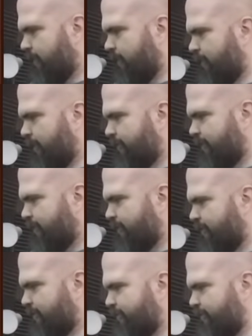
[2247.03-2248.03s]
You have turned
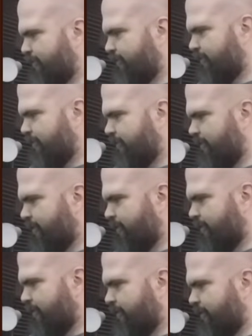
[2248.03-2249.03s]
into
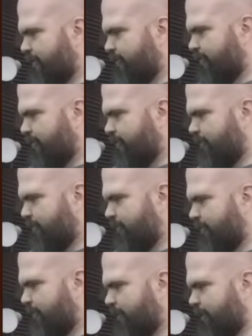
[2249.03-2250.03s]
Peter
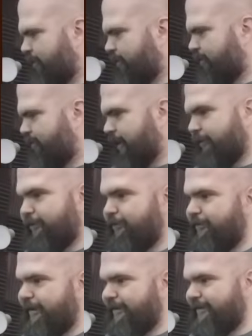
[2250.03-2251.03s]
Molly. I don't know who
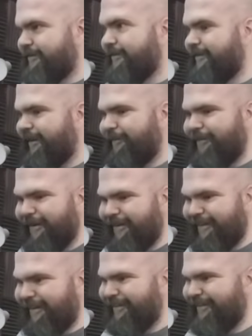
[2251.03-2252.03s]
that is. I
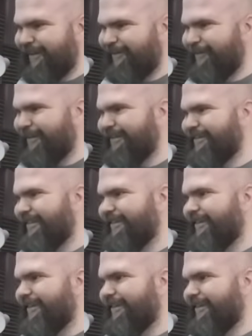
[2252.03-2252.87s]
don't even know how to pronounce that.